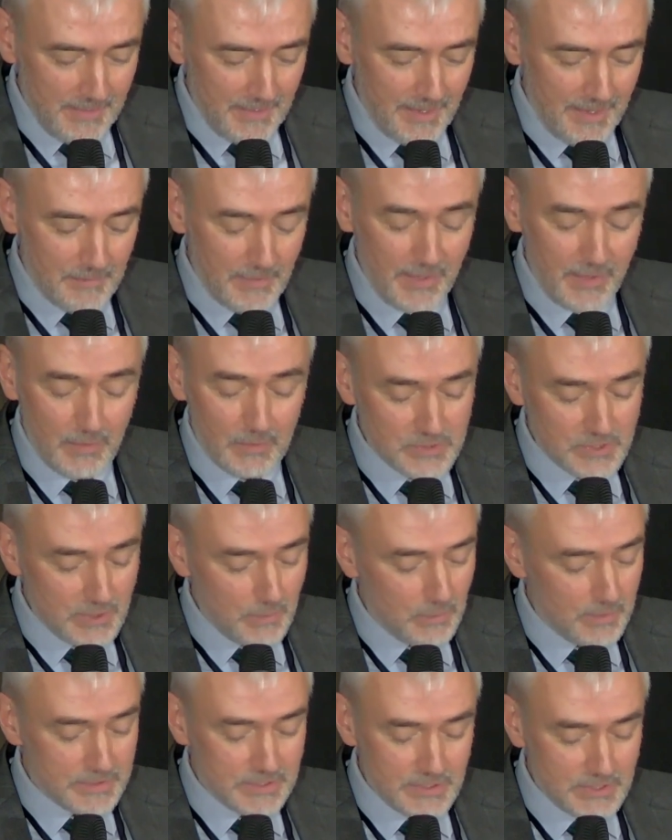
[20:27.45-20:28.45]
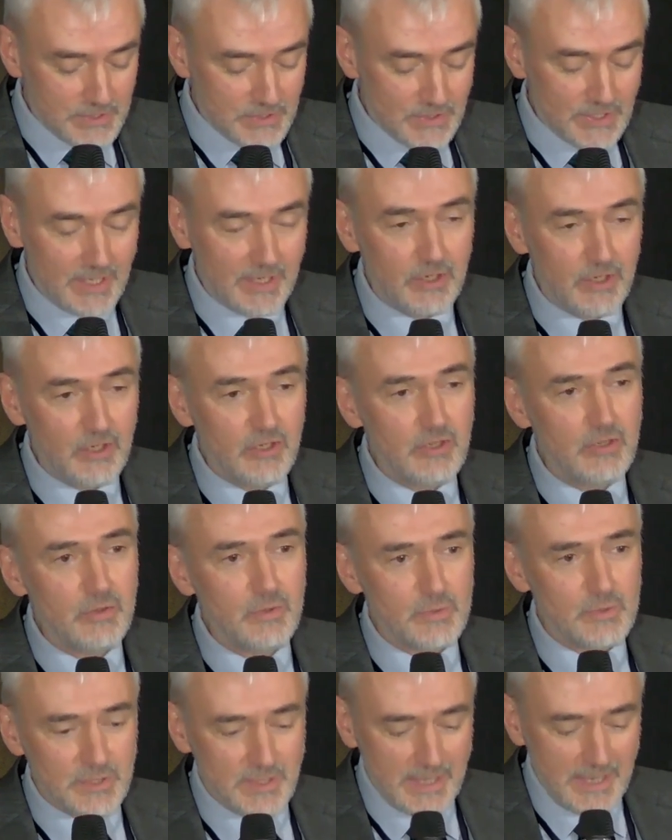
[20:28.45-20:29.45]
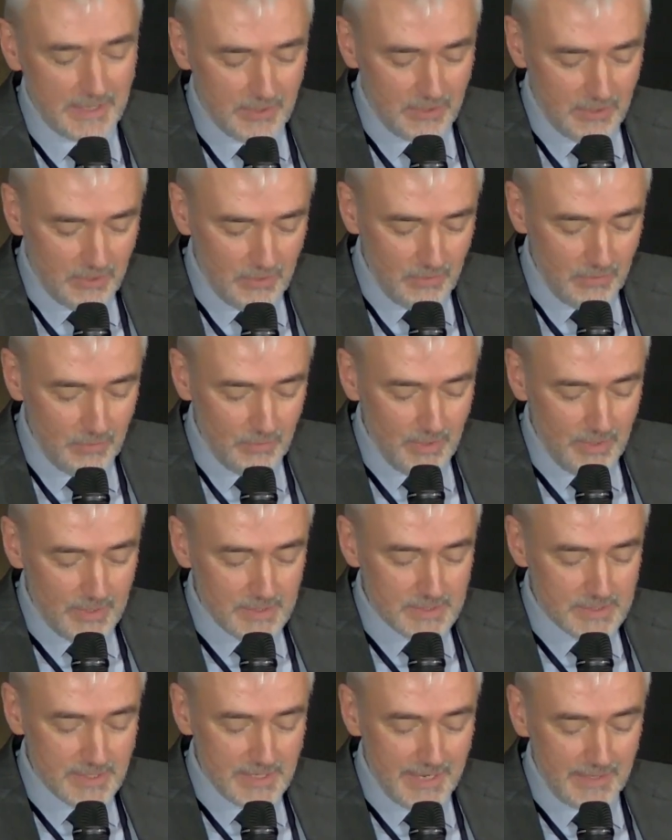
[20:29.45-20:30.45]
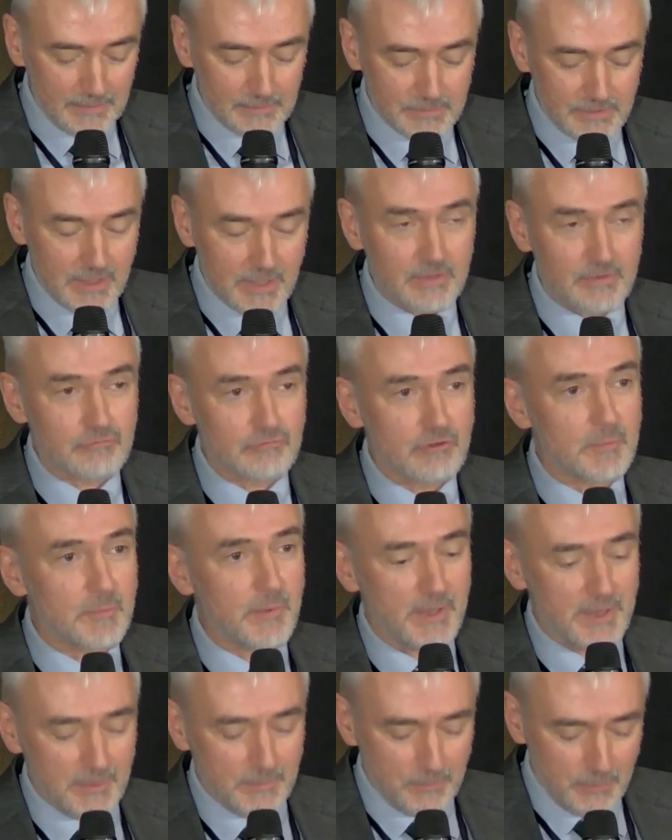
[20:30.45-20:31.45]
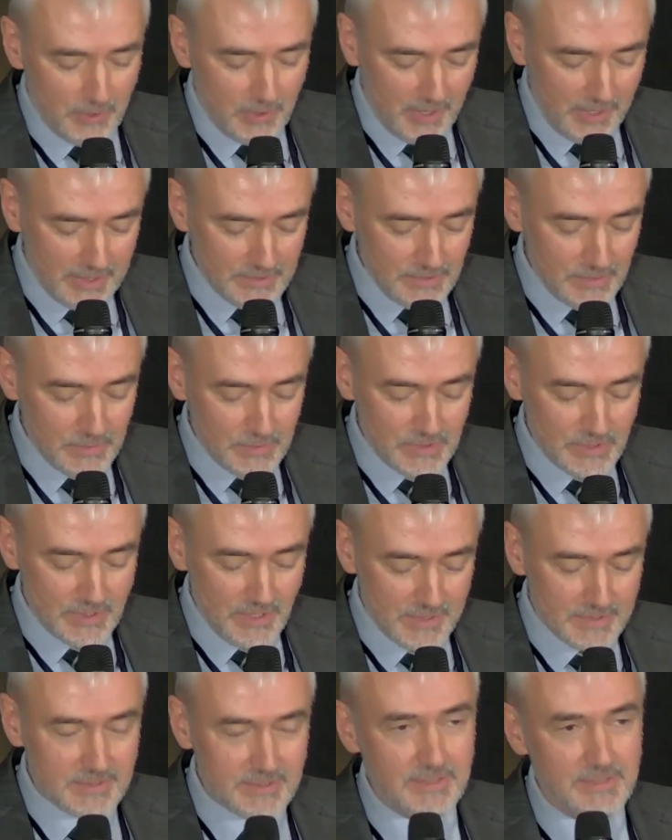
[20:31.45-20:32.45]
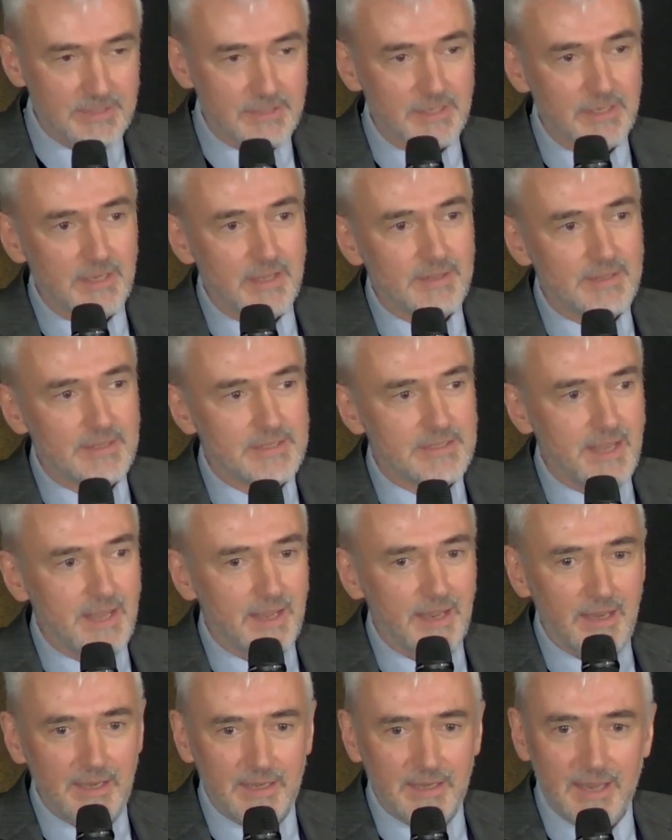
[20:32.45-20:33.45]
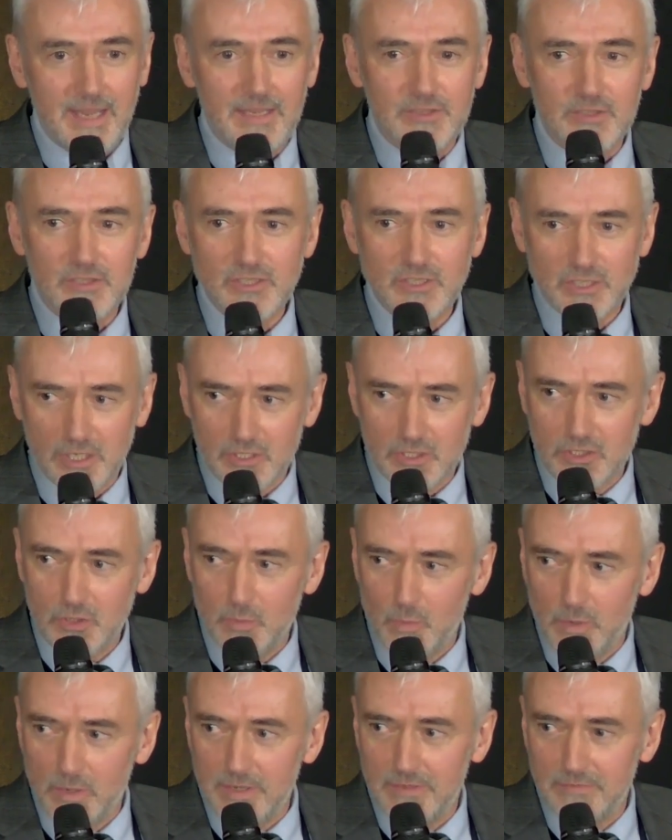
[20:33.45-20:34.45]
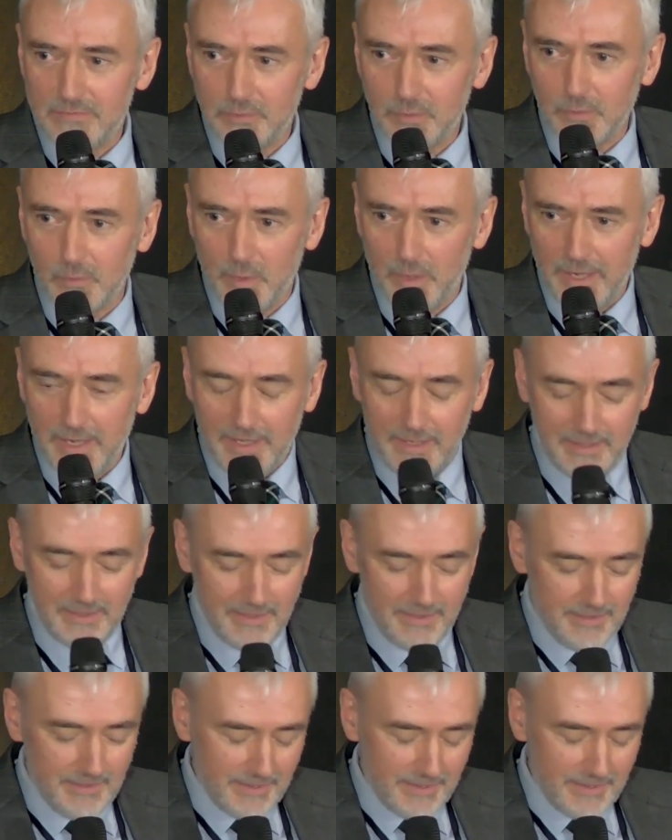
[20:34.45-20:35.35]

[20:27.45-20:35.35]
I also want to just say a huge thank you to Elder Roberta Price, who started the day in such a wonderful way.